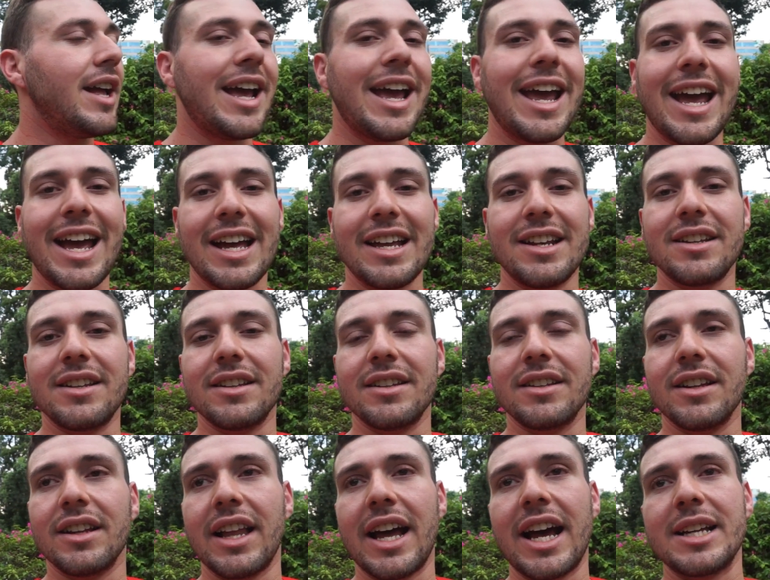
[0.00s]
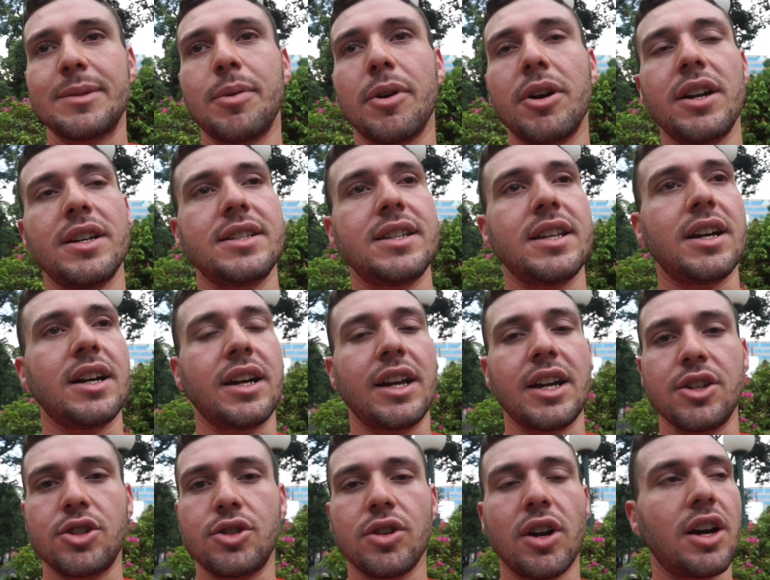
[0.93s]
And the last part is the
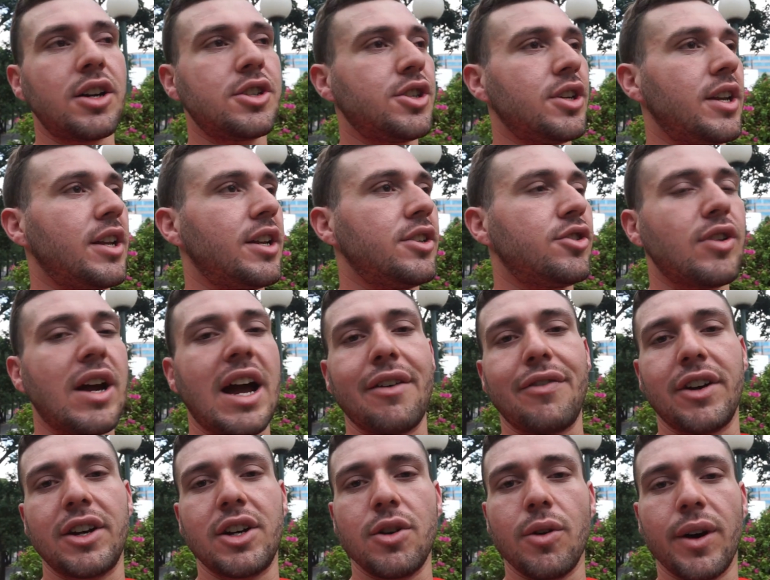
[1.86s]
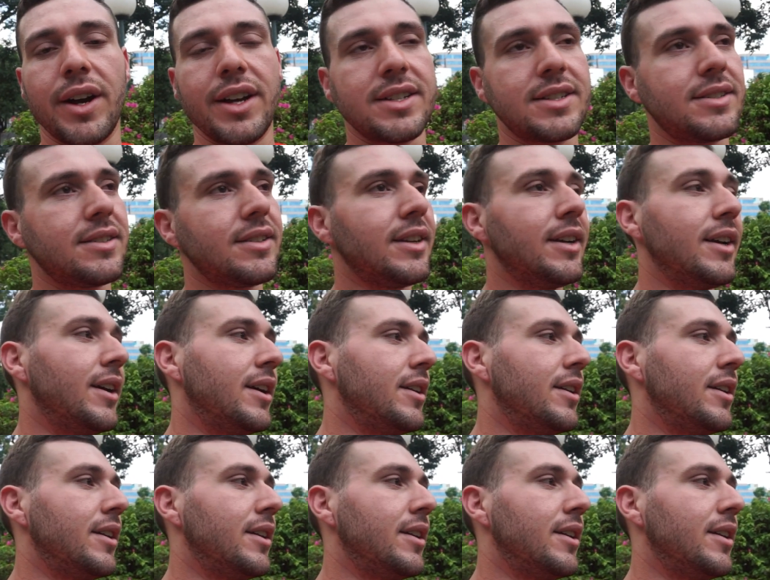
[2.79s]
construction and traffic noise.